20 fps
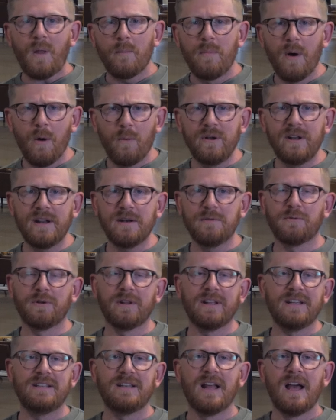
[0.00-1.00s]
but we didn't
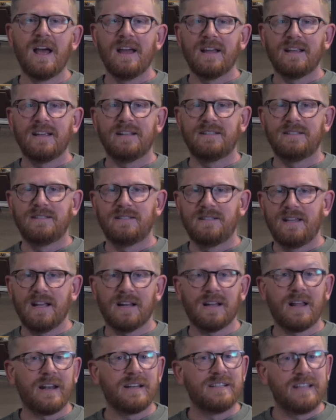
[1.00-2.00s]
really
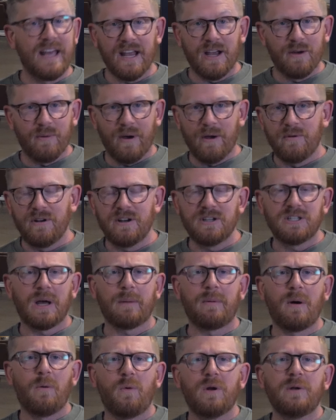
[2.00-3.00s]
get a lot of takeaway. We didn't
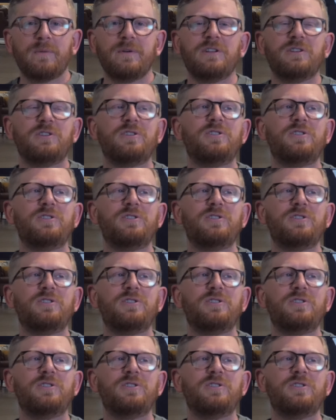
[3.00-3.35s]
talk about what do we